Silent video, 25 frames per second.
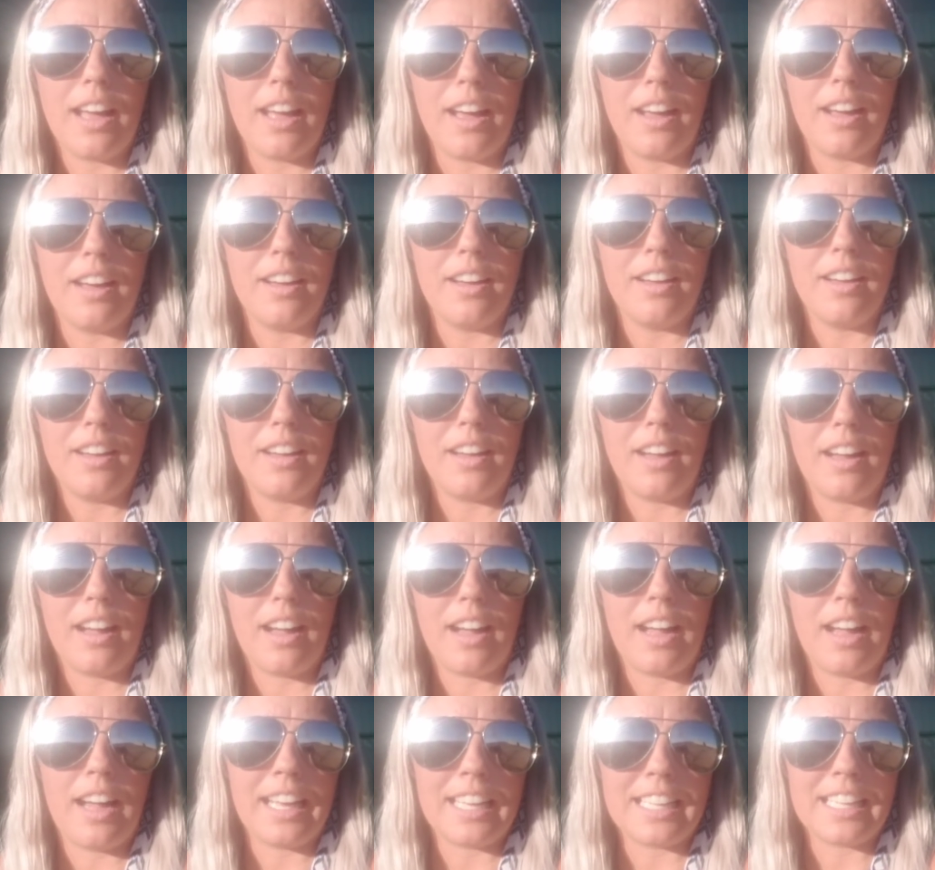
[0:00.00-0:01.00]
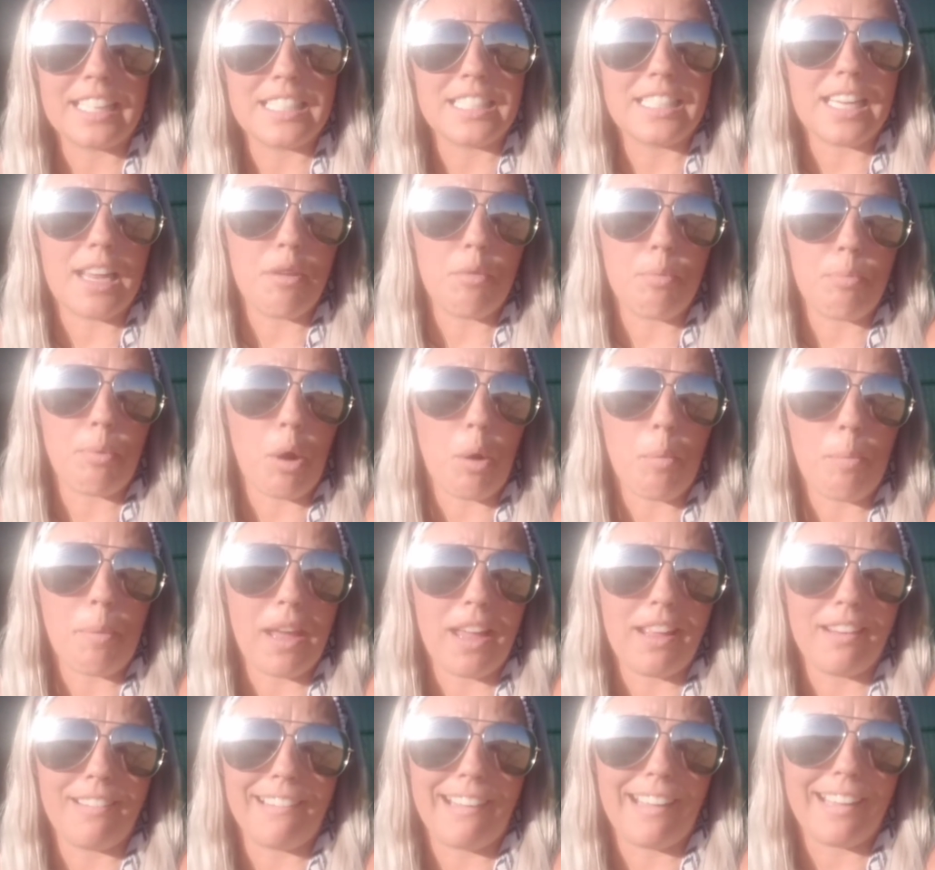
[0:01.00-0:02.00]
I can save
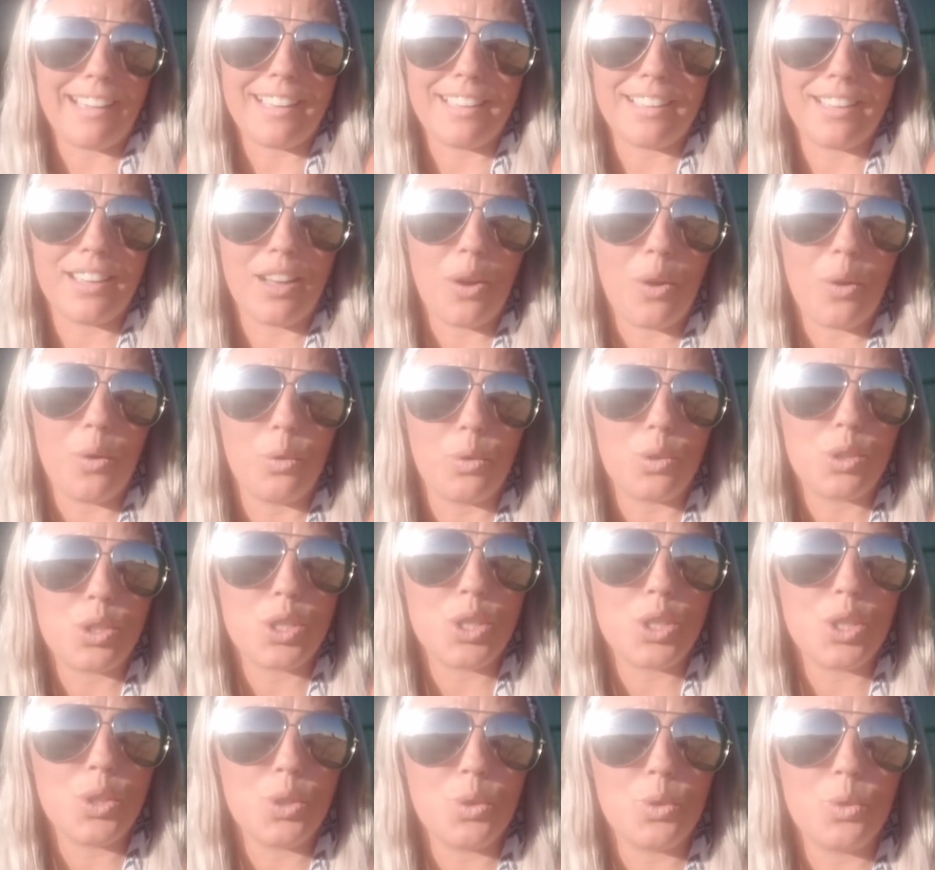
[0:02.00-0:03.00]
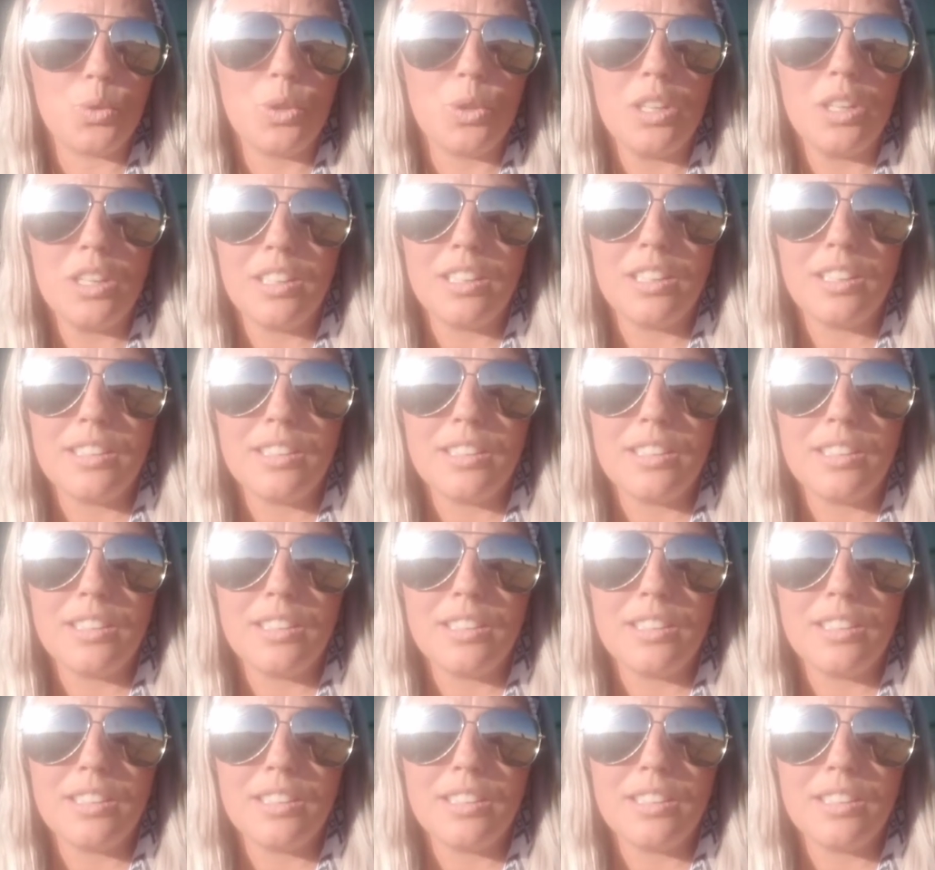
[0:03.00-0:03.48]
propane. I can go 2